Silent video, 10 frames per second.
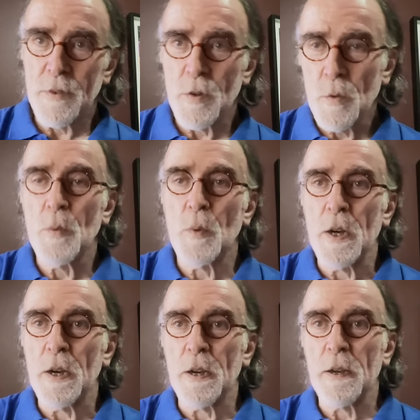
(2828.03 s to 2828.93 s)
Do the
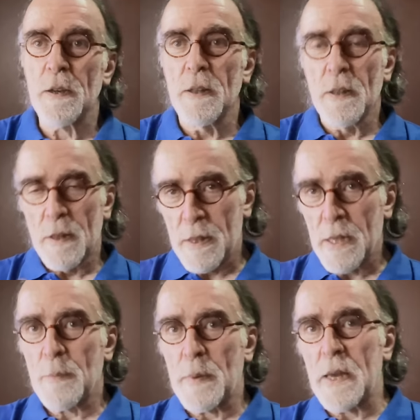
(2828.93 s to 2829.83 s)
work,
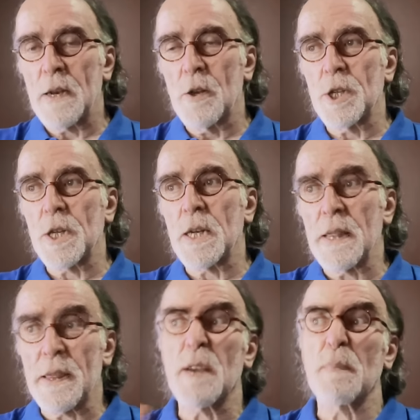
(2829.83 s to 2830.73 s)
think about it
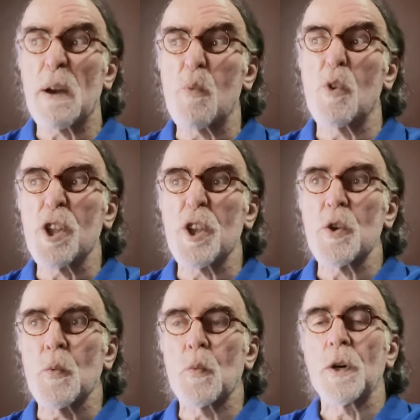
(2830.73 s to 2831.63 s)
logically, think about what
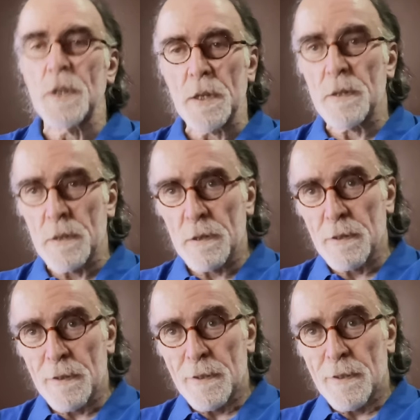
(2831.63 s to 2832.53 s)
you want,
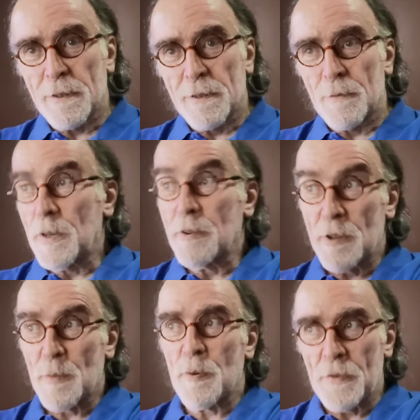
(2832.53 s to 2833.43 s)

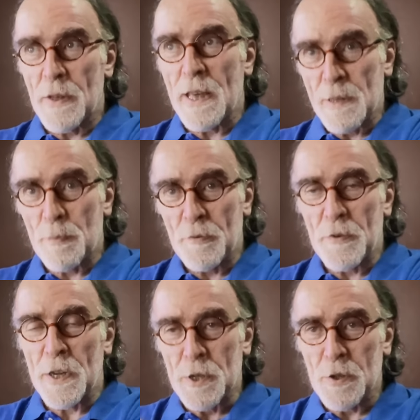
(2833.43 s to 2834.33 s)
whether it's prof- as a
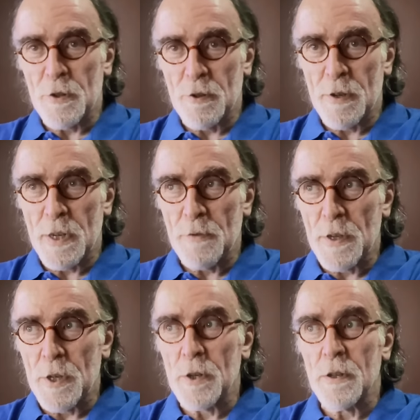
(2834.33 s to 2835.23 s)
professional or an
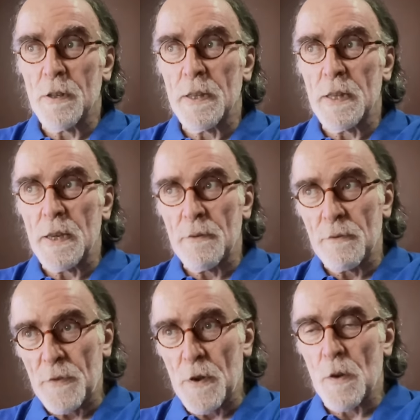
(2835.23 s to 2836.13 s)
individual, and then
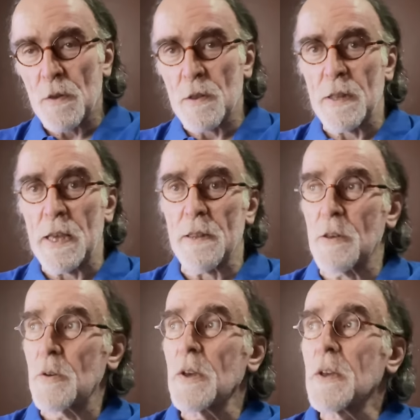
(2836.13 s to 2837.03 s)
focus on that.
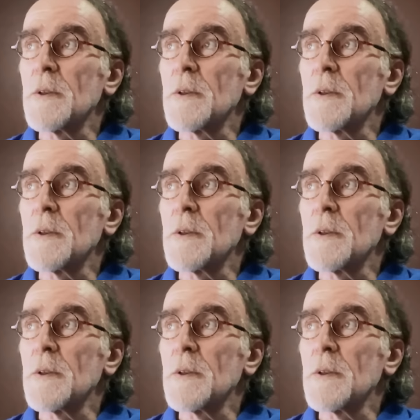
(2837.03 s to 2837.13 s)
So,